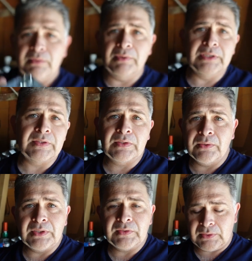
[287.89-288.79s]
well, it's
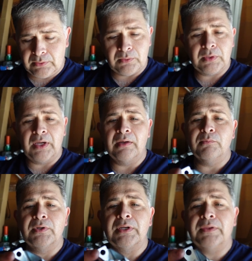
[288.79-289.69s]
going to
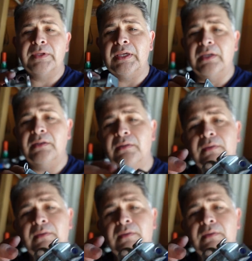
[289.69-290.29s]
come with, again,